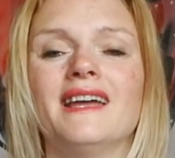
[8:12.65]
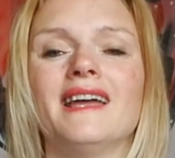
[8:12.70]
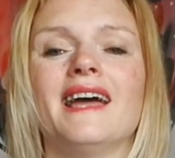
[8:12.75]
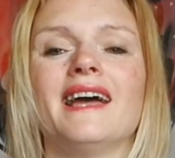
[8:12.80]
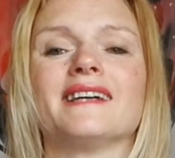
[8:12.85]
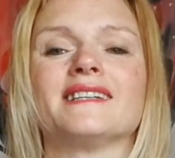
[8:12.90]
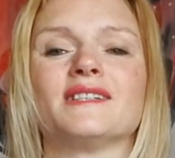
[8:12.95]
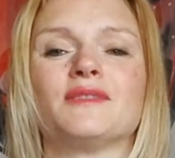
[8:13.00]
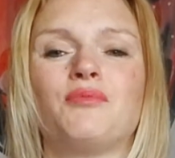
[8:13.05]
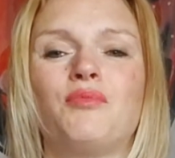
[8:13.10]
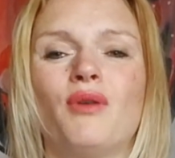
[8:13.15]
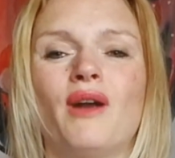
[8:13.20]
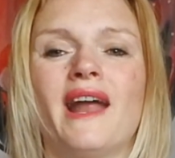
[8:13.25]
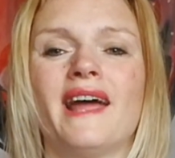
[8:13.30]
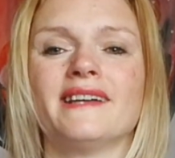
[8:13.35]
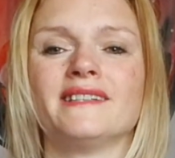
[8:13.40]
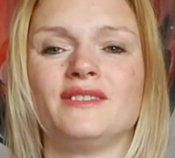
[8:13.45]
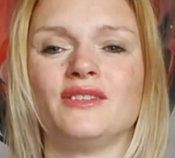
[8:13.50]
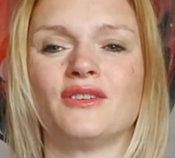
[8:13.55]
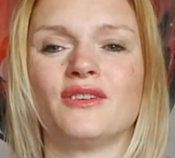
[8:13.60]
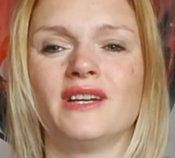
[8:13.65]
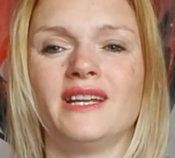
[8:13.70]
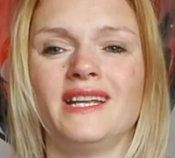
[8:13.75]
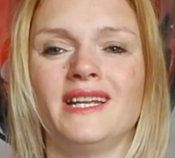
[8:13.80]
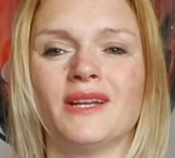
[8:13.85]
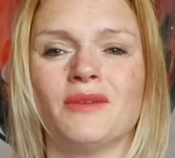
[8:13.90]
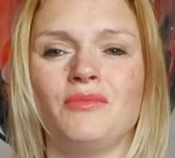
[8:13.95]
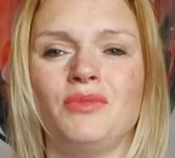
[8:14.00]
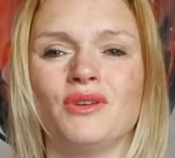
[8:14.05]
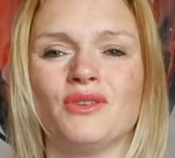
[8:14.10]
Express your
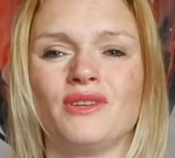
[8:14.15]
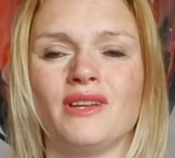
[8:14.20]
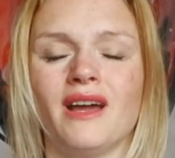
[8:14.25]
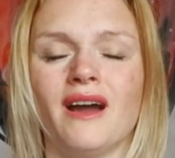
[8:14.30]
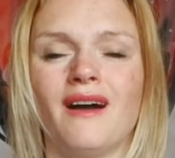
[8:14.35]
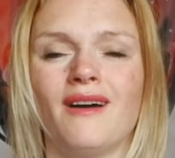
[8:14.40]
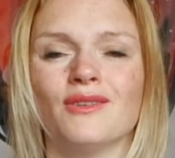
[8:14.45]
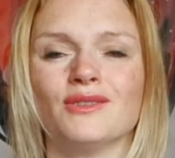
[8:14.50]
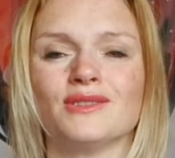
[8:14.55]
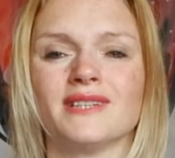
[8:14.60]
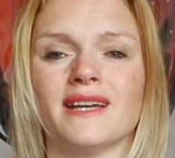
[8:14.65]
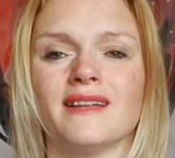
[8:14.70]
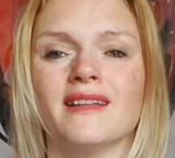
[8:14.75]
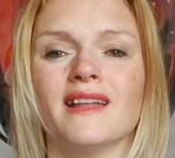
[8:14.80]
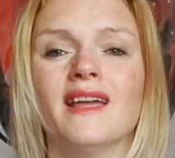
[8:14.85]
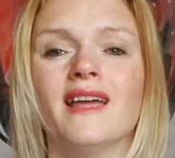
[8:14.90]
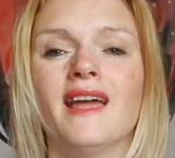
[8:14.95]
inner beauty outside.